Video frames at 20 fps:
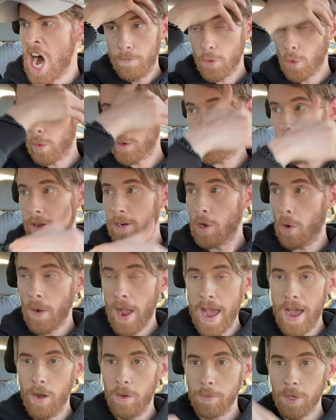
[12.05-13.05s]
Nor do I know
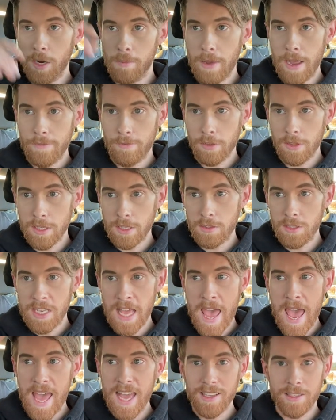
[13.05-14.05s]
how I'm gonna pay for these
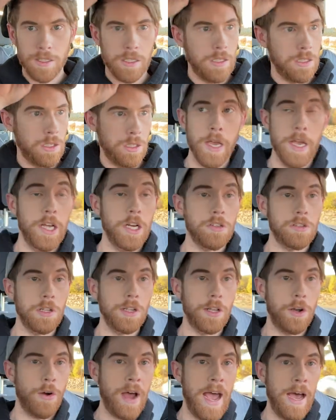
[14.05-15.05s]
taxes. Here's a
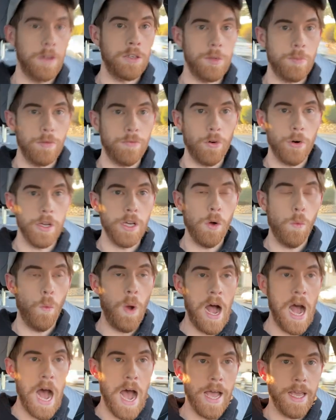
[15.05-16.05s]
little algebra for you.
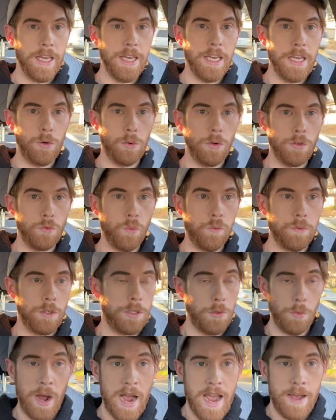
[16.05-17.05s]
Y equals,
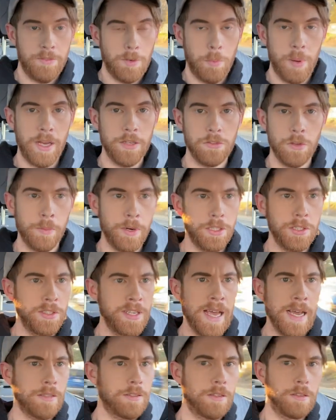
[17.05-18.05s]
do I have to pay so much in
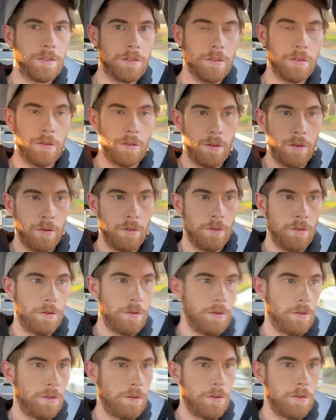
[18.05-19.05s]
taxes?
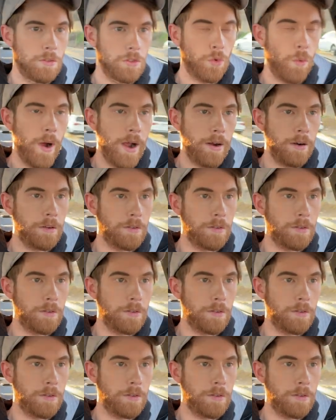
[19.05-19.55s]
Square.